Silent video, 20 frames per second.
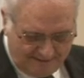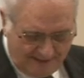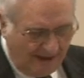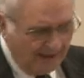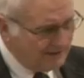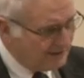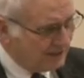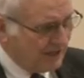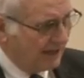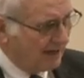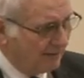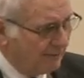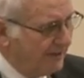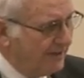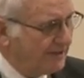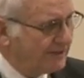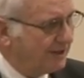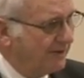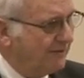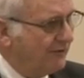God's got a
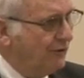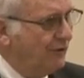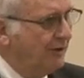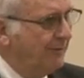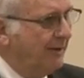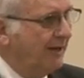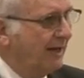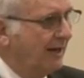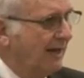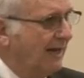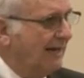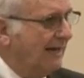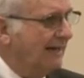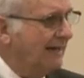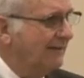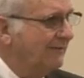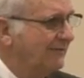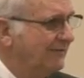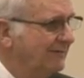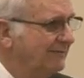reason for you to be
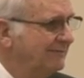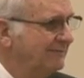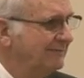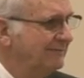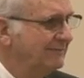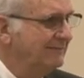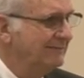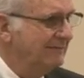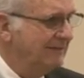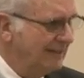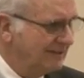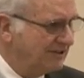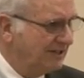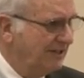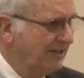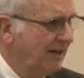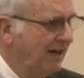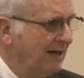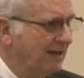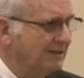alive. Yes,
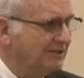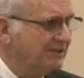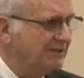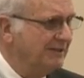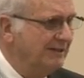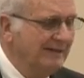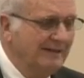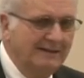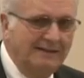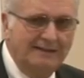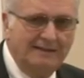he does.